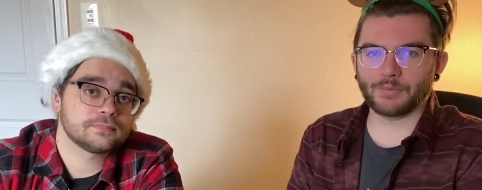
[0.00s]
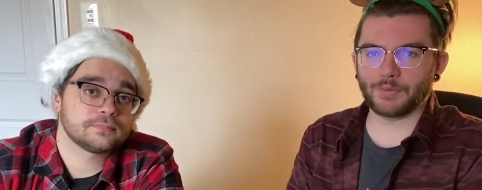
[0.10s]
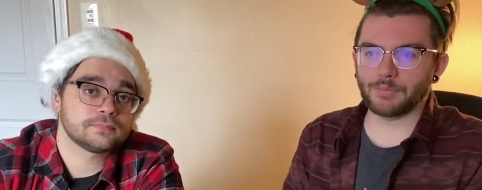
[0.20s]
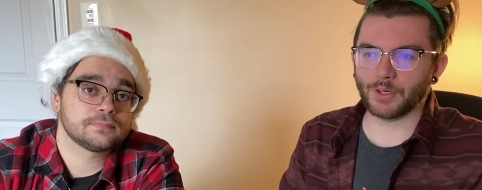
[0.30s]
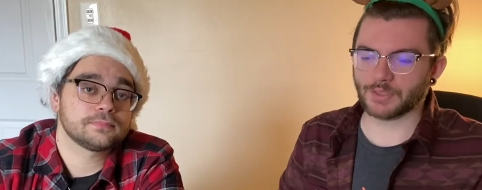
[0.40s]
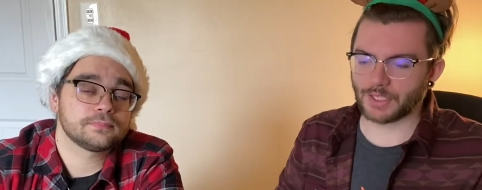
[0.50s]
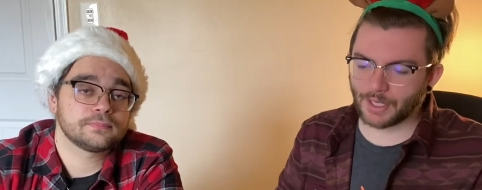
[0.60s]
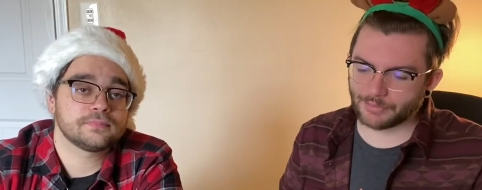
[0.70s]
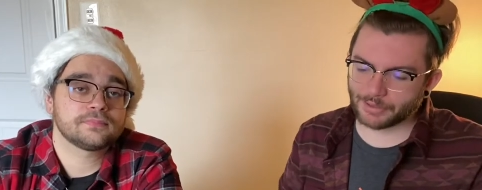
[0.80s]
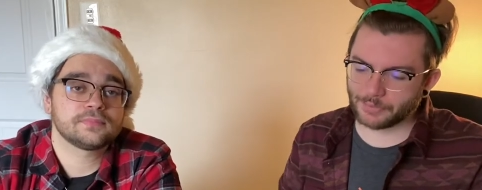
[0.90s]
Speaker 1: We post
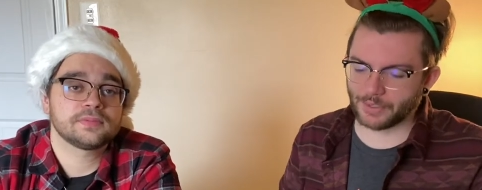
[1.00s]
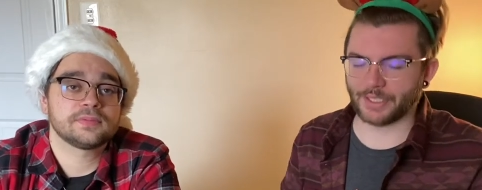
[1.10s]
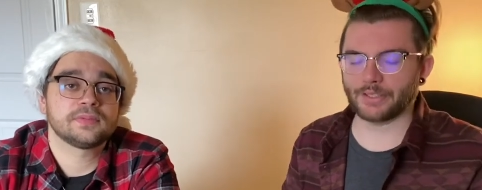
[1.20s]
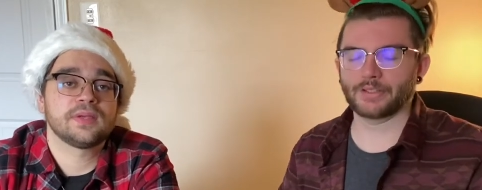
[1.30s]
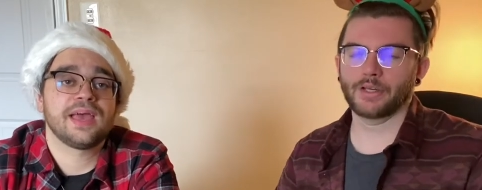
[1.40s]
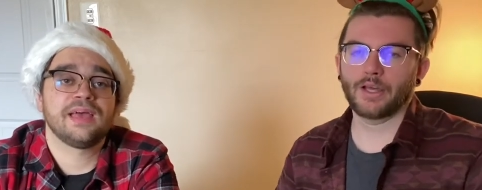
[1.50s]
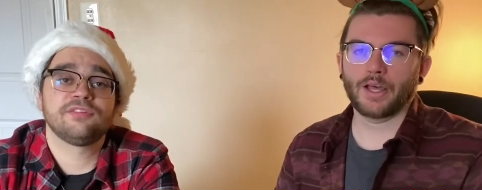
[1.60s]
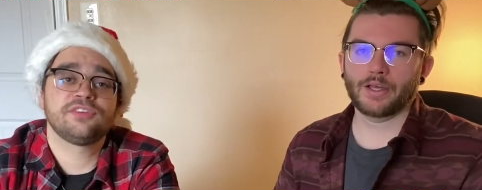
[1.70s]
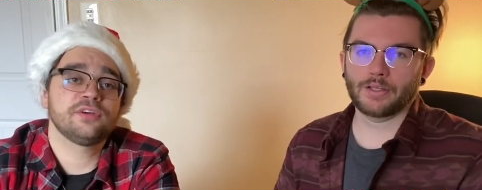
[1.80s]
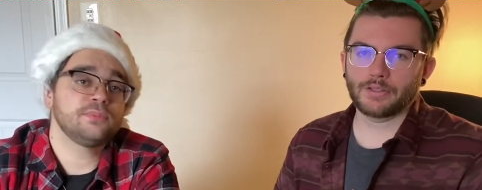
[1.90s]
every week. Every
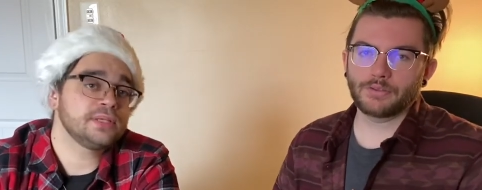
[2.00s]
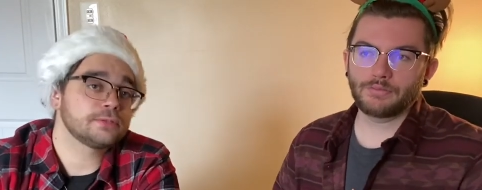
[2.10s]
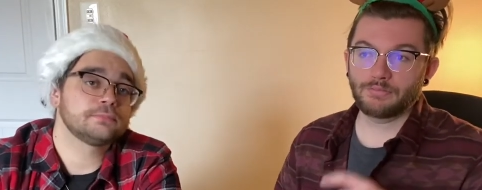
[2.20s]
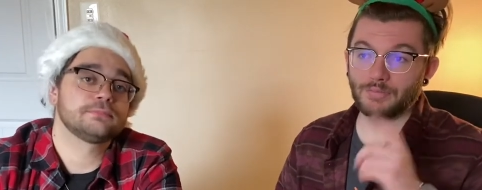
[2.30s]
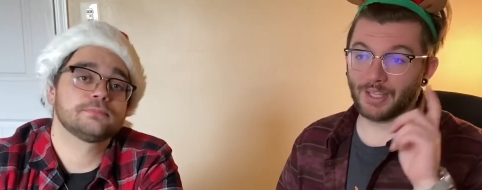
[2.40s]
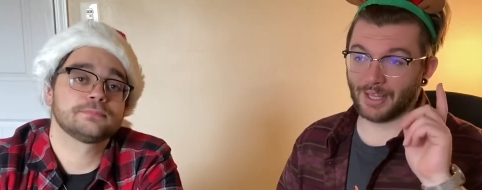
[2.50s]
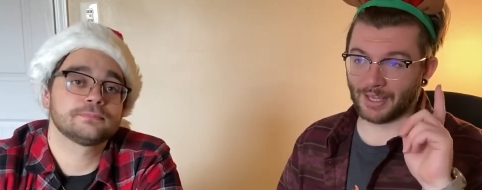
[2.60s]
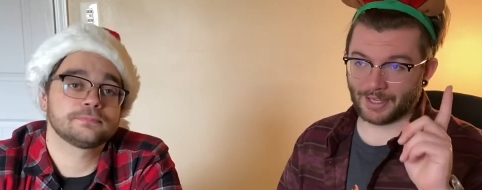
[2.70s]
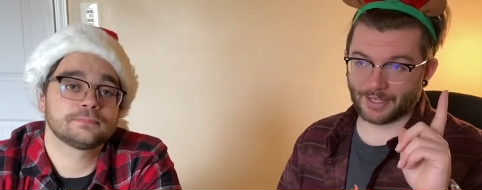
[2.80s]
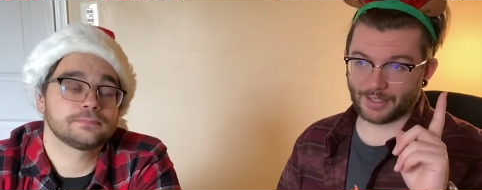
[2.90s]
single week.
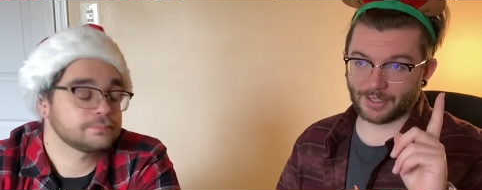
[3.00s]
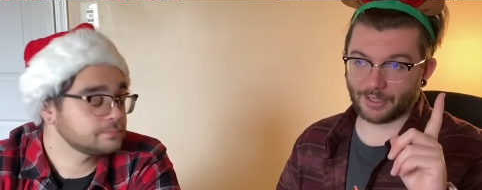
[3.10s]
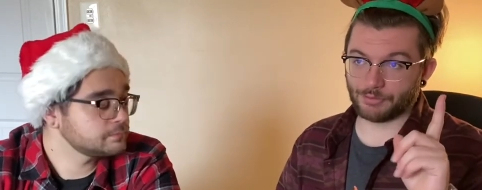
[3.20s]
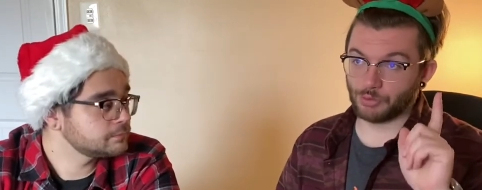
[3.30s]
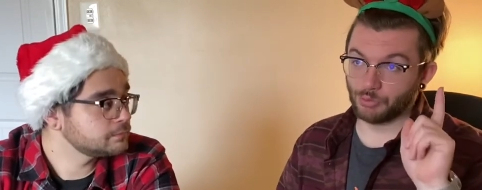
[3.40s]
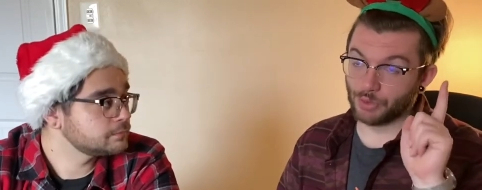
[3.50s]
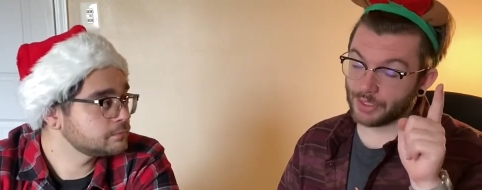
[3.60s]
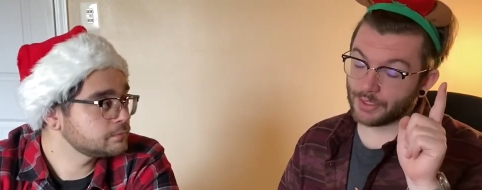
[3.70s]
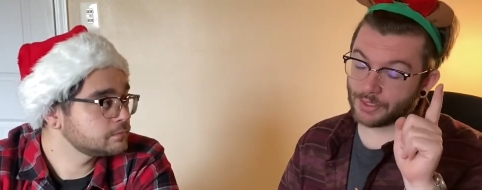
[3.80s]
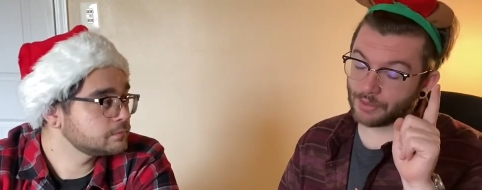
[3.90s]
And if you really,